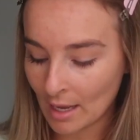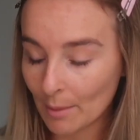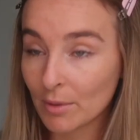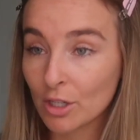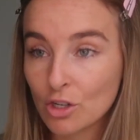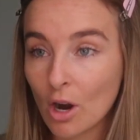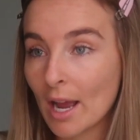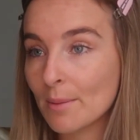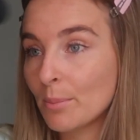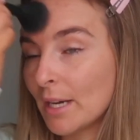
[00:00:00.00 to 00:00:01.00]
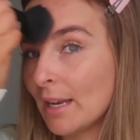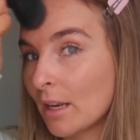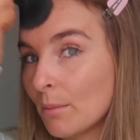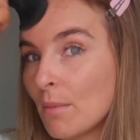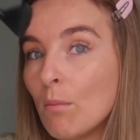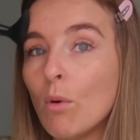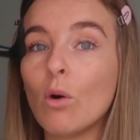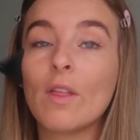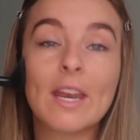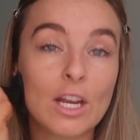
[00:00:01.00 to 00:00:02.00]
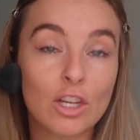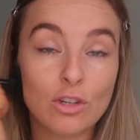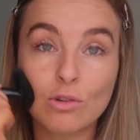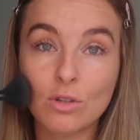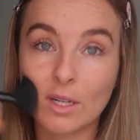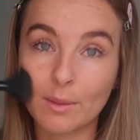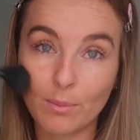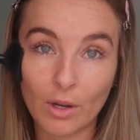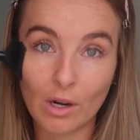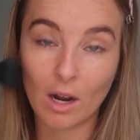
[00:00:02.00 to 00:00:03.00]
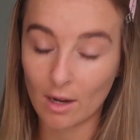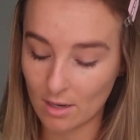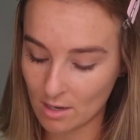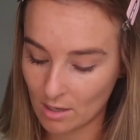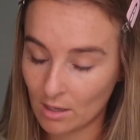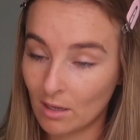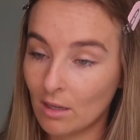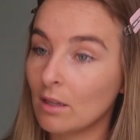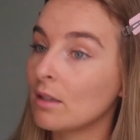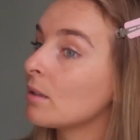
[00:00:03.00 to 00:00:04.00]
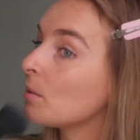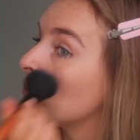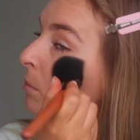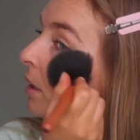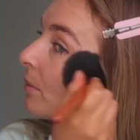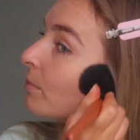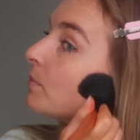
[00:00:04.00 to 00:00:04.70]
I'm gonna try and put a little bit more than I usually put on, but